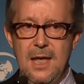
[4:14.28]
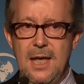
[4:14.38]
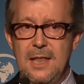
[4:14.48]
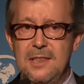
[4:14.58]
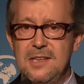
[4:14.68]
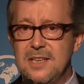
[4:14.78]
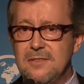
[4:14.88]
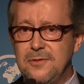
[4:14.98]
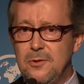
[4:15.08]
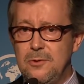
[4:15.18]
And this
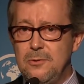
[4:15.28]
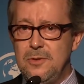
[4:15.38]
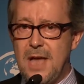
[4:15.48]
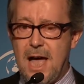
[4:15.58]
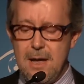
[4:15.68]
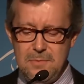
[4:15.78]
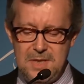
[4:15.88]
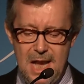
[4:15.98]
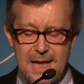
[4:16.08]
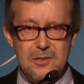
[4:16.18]
afternoon, I'm
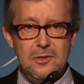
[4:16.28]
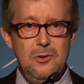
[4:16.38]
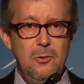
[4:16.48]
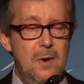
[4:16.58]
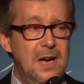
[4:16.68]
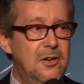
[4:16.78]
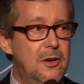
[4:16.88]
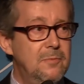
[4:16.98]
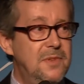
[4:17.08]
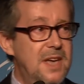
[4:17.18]
delighted to
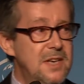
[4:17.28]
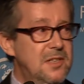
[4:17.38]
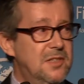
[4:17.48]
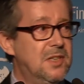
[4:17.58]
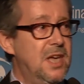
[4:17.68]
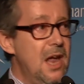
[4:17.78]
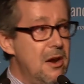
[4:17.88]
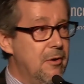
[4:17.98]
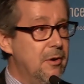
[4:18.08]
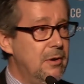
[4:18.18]
welcome Dennis
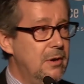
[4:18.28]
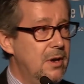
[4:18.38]
Kelleher,